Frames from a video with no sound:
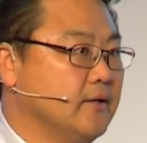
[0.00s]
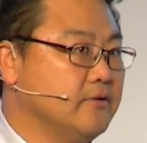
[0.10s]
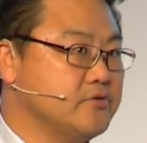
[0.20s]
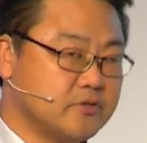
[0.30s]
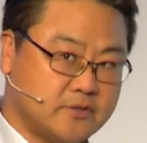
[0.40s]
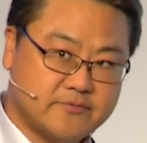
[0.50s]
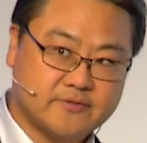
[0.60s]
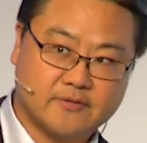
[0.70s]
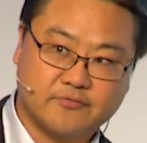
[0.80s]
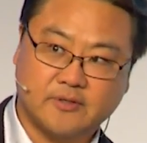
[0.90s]
initiatives
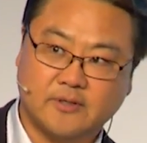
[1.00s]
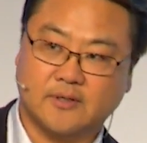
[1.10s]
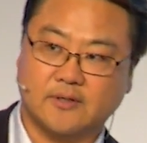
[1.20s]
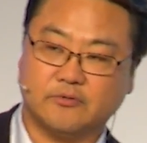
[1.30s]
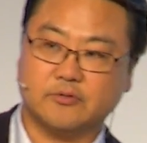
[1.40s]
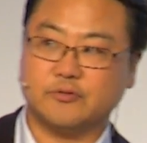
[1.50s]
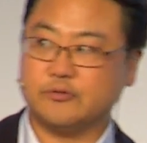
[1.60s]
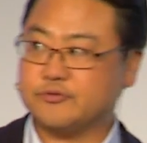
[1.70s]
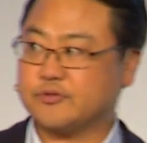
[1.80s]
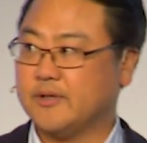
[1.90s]
that we
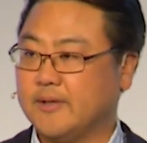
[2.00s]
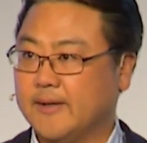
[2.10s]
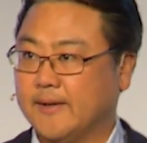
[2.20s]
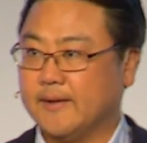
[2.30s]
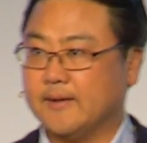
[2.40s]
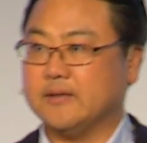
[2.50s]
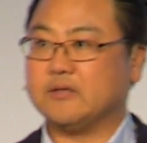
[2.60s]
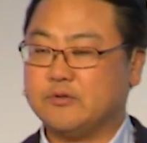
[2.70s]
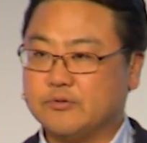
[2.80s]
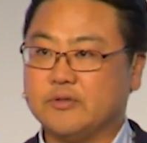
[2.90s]
introduced,
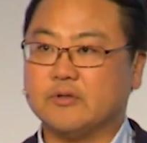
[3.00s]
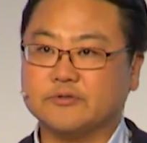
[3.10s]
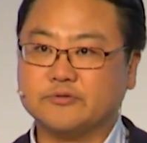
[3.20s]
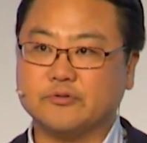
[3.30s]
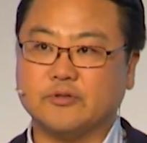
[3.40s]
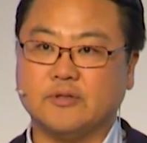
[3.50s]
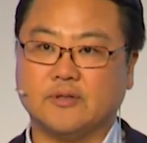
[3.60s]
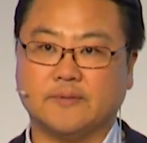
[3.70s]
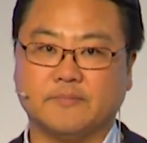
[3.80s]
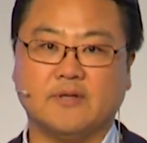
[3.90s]
including also the
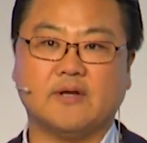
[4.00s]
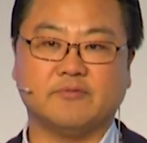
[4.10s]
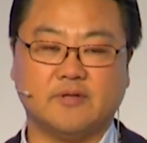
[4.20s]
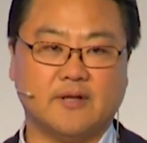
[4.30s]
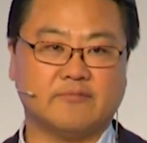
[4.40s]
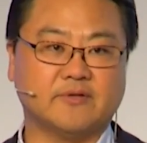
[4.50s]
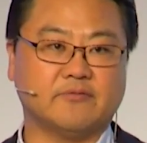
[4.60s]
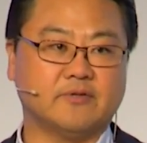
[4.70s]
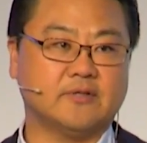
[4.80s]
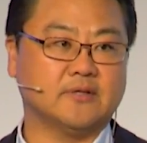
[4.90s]
11-11
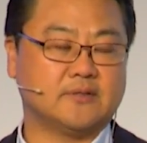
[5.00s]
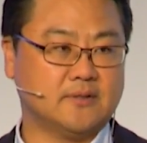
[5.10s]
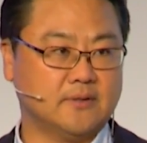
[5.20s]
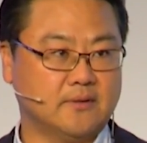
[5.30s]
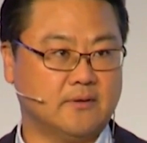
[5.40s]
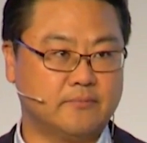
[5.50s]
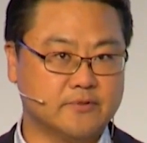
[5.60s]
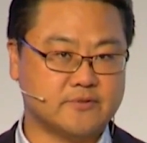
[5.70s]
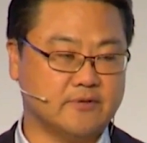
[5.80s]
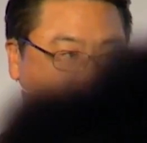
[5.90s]
that we did
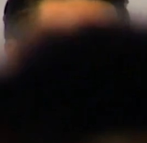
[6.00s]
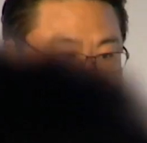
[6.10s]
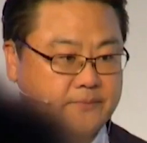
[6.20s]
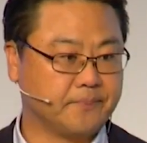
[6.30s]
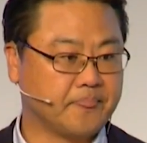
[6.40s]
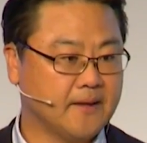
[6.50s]
almost every year.